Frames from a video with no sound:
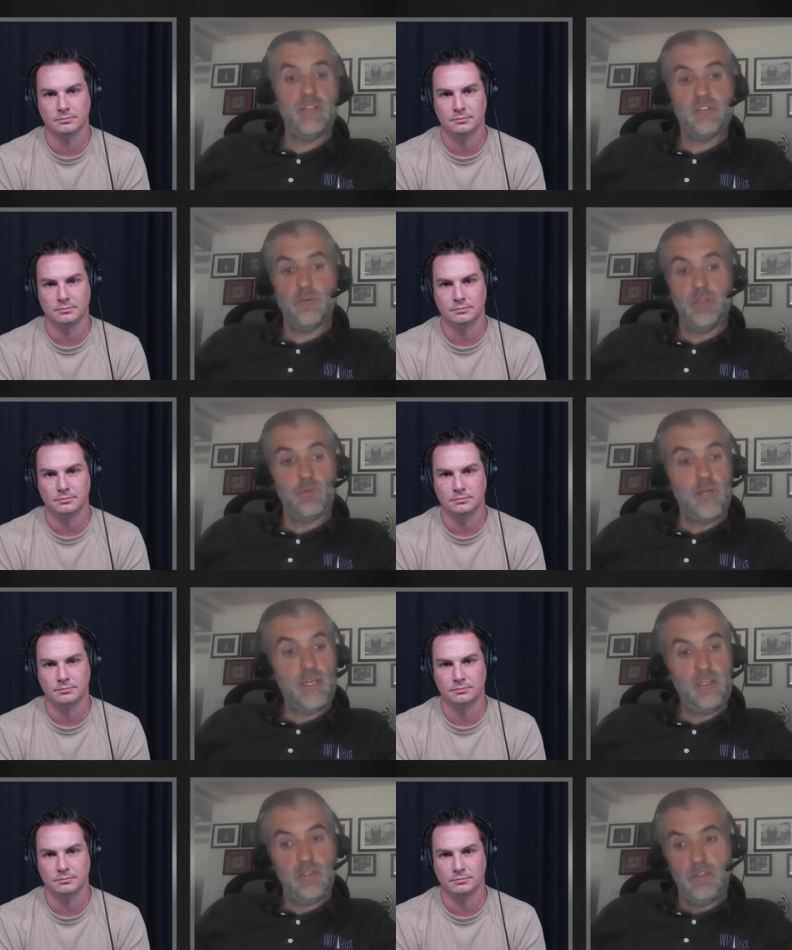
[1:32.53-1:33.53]
Speaker 1: Play is doing
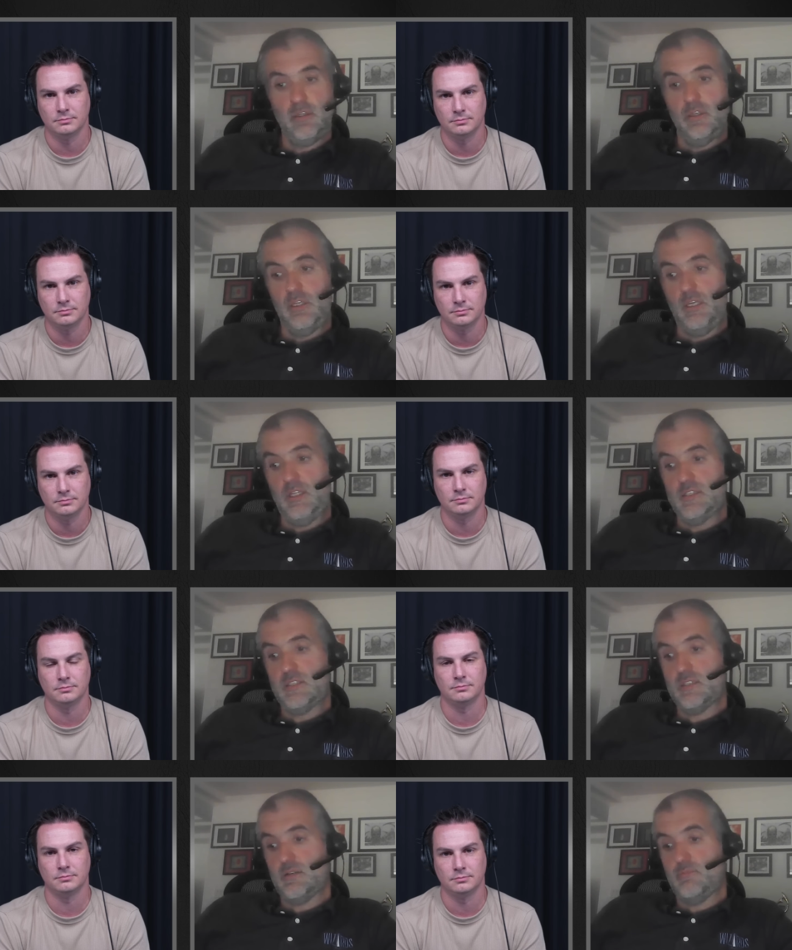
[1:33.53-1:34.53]
great.
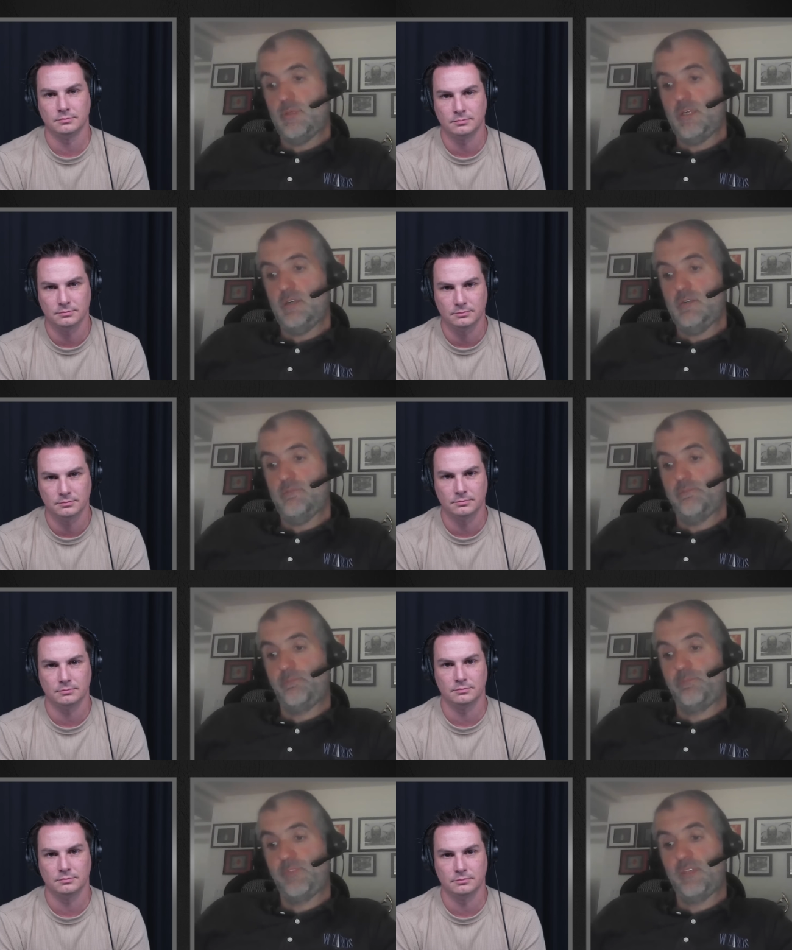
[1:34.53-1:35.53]
It's been
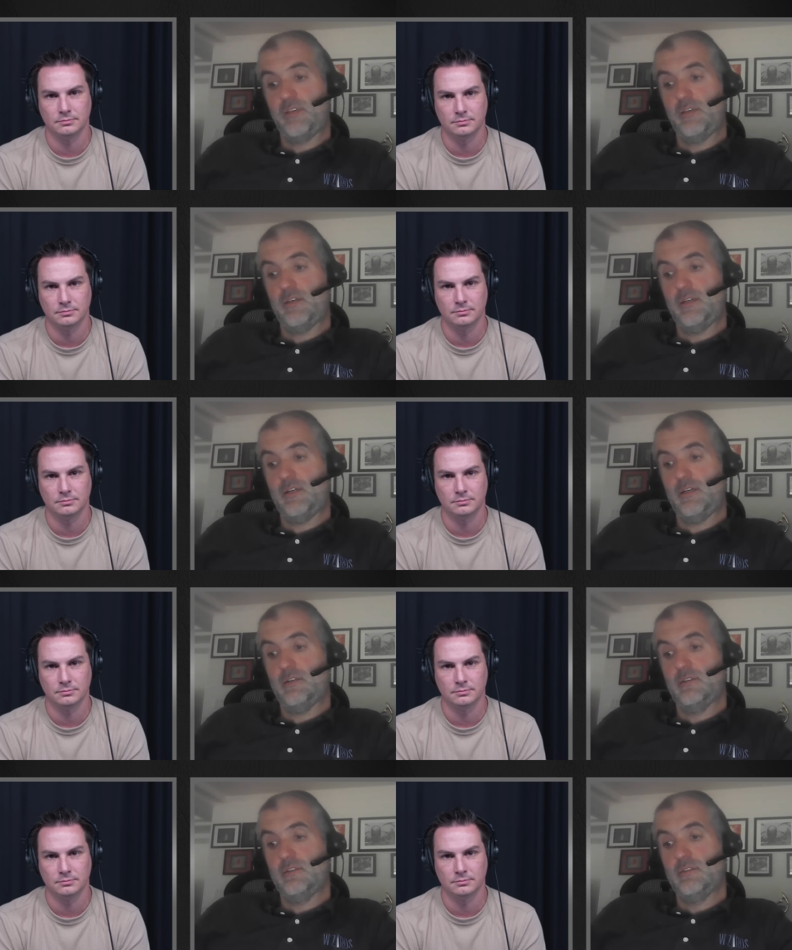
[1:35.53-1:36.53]
uh,
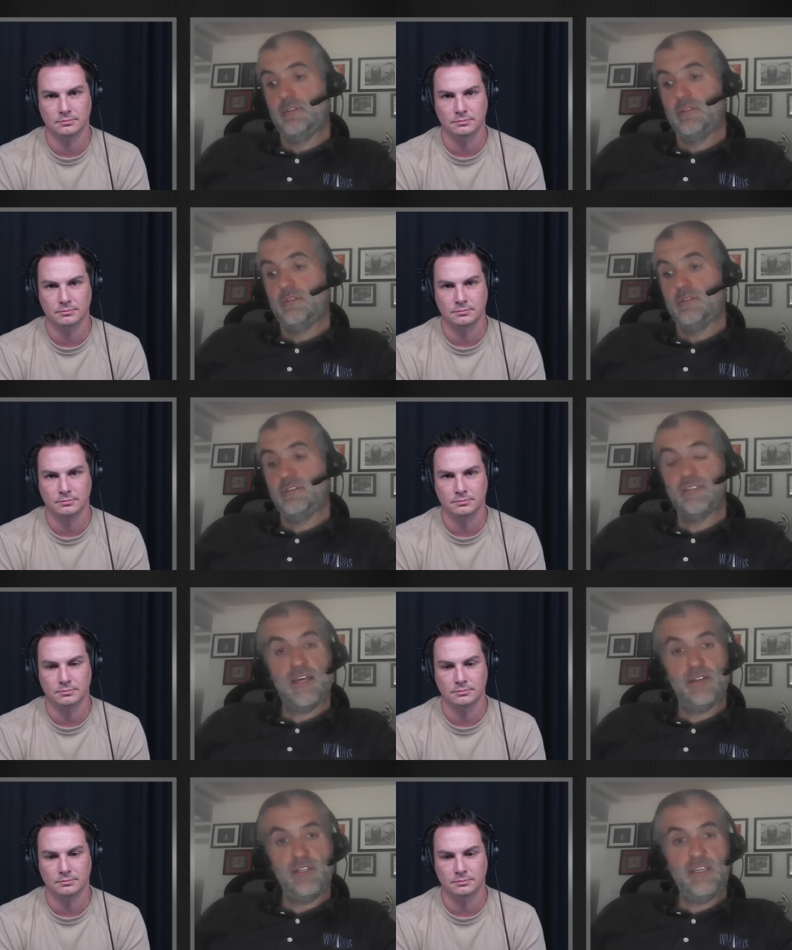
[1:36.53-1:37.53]

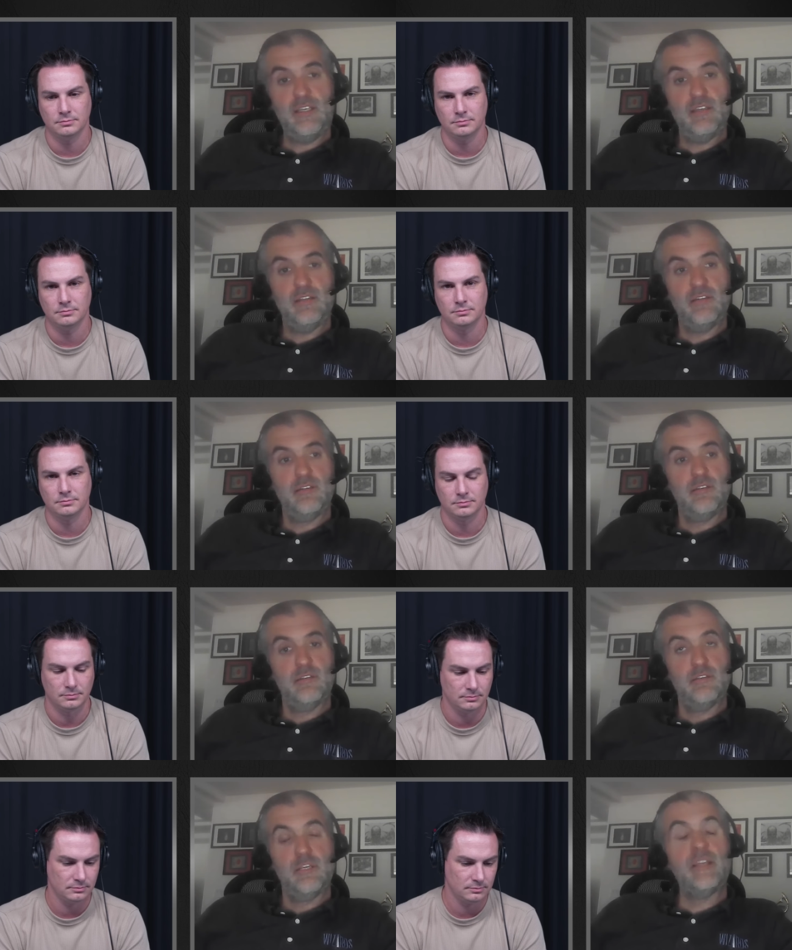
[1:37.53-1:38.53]
steadily,
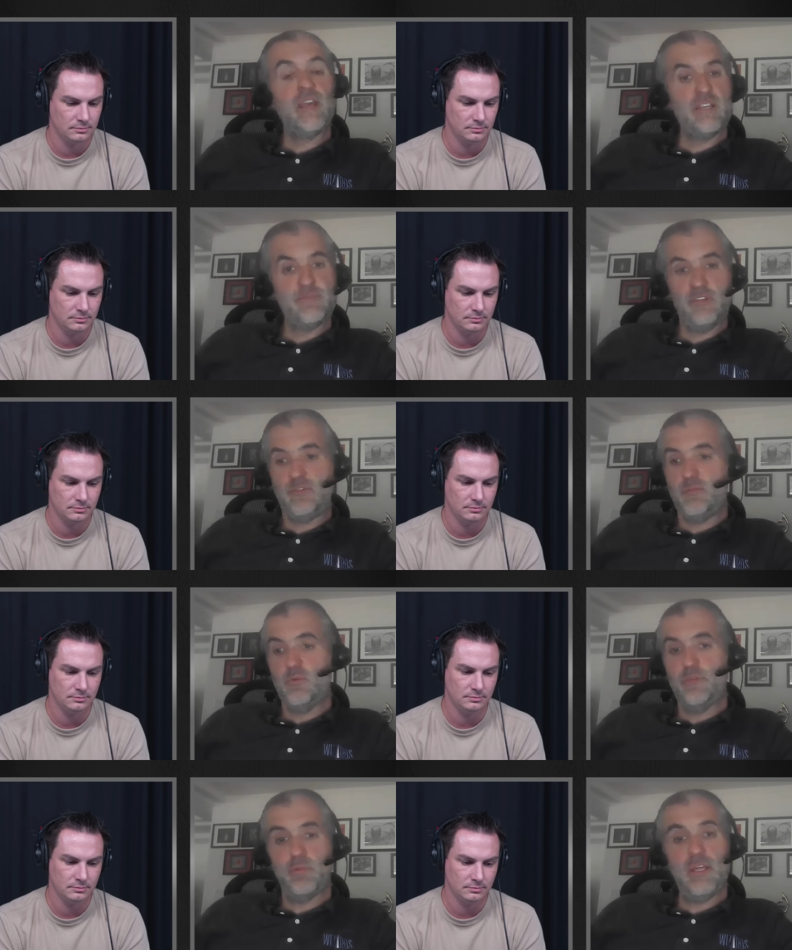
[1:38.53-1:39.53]
engagement
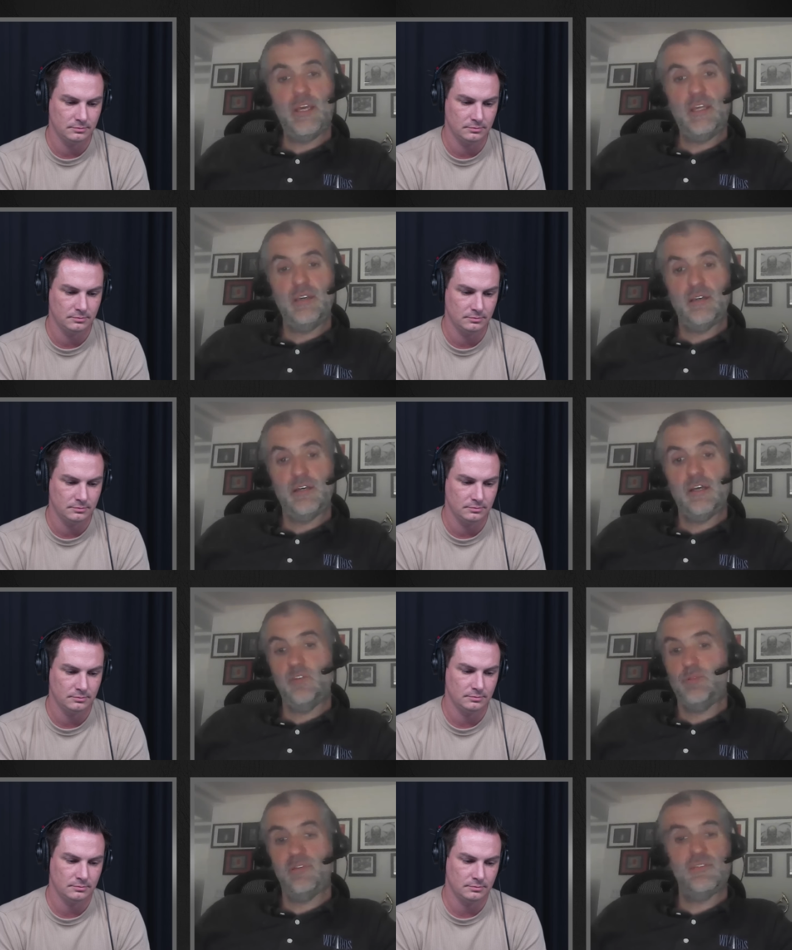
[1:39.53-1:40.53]
with play uh,
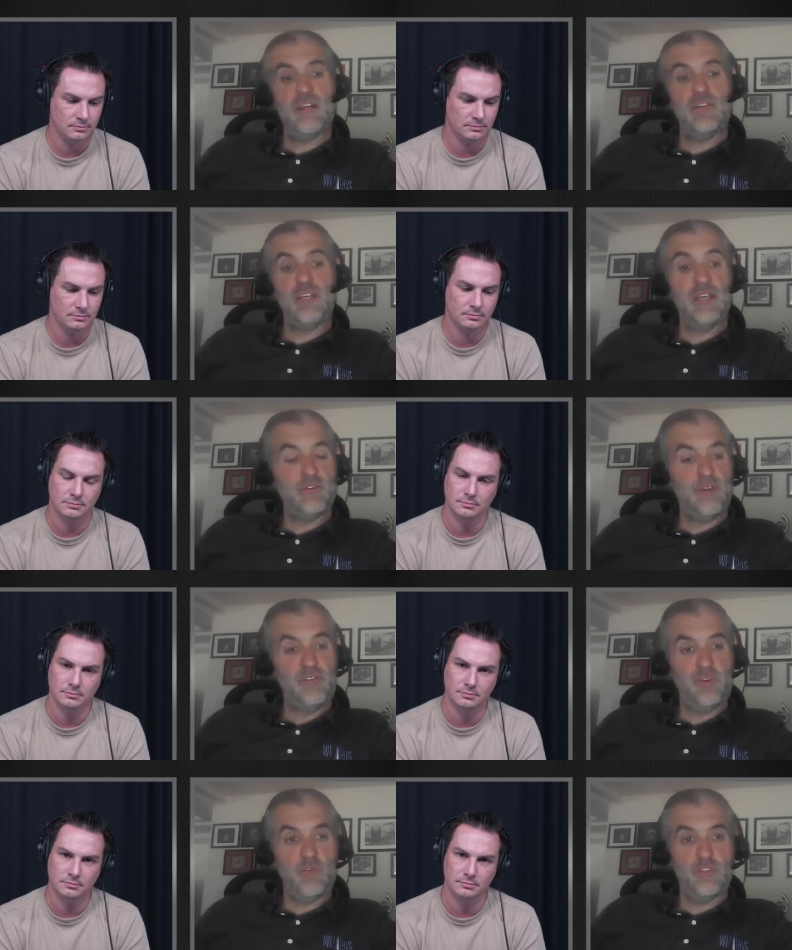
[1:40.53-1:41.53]
has been steadily
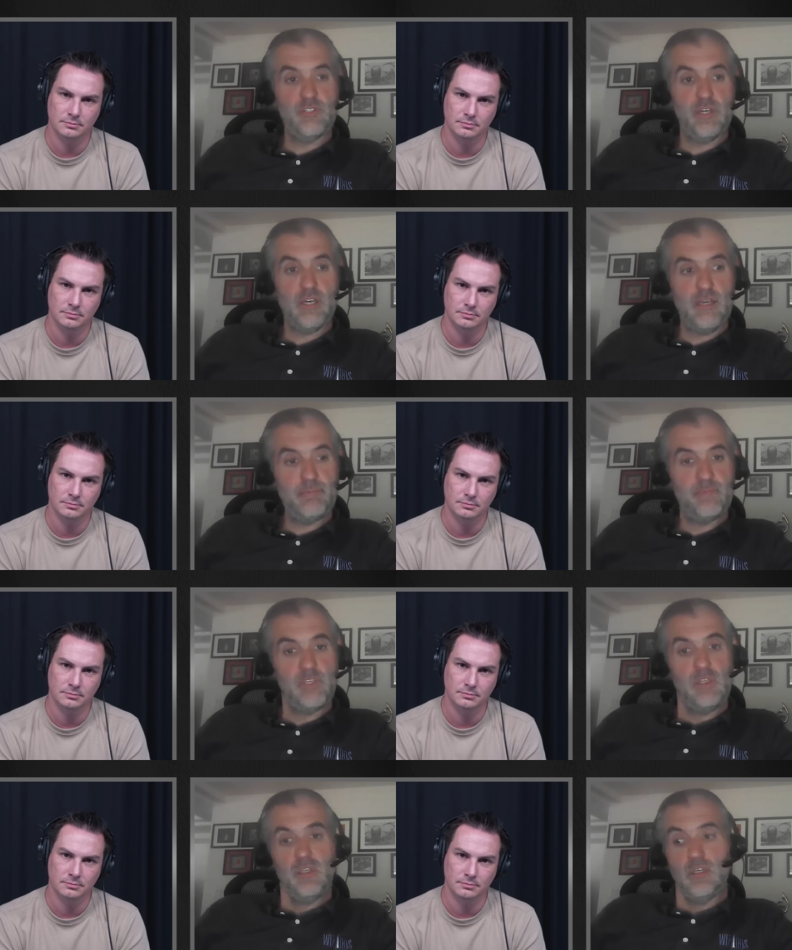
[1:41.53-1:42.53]
increasing over time,
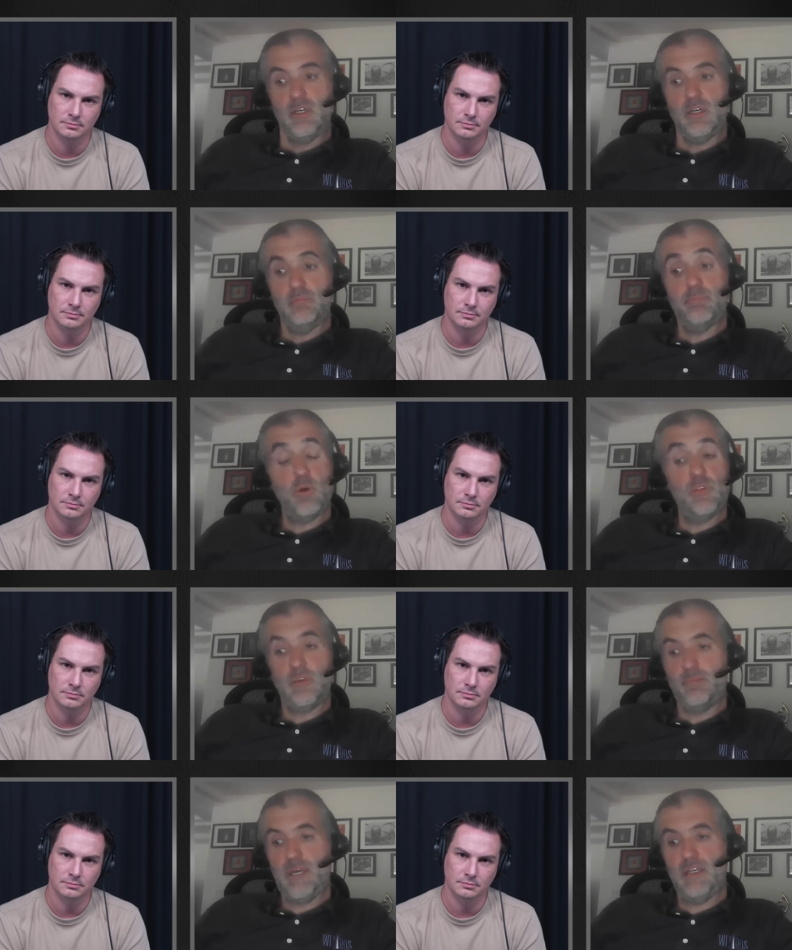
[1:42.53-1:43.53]
uh, both
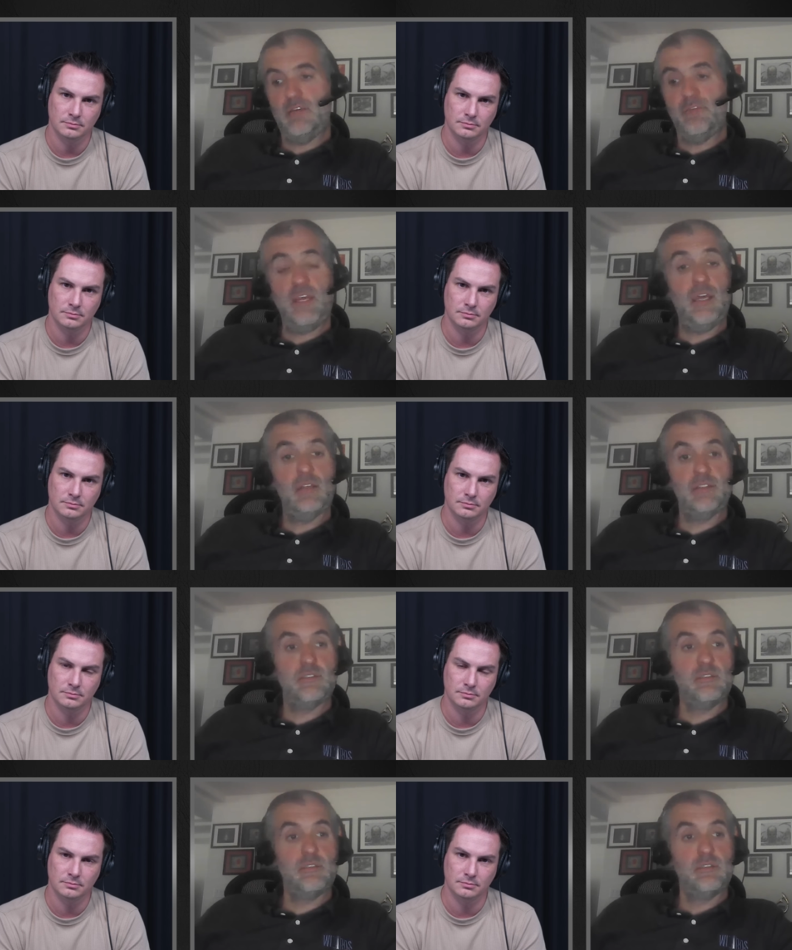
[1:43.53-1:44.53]
competitive and